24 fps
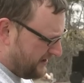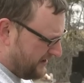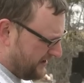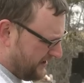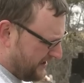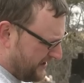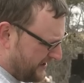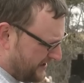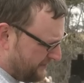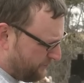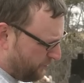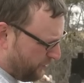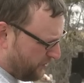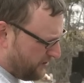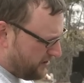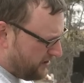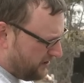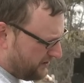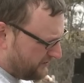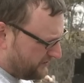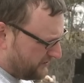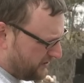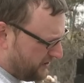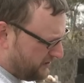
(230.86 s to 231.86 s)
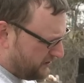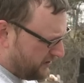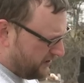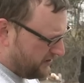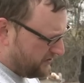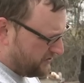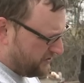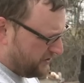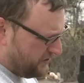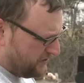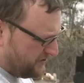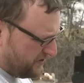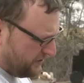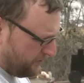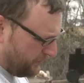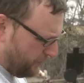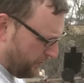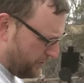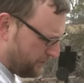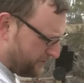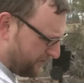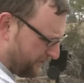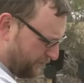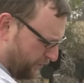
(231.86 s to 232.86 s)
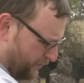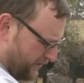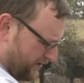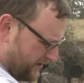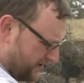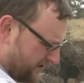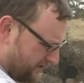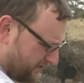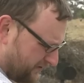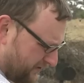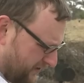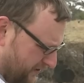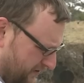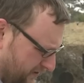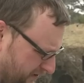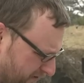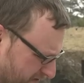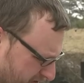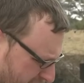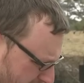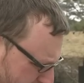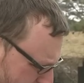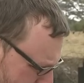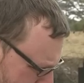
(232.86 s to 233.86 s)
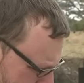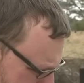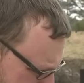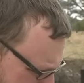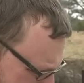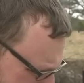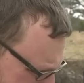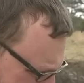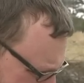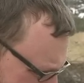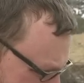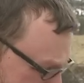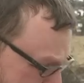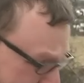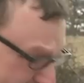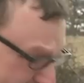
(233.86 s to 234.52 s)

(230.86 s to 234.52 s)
And we're also gonna shoot some groups for you so you can see what kind of uh,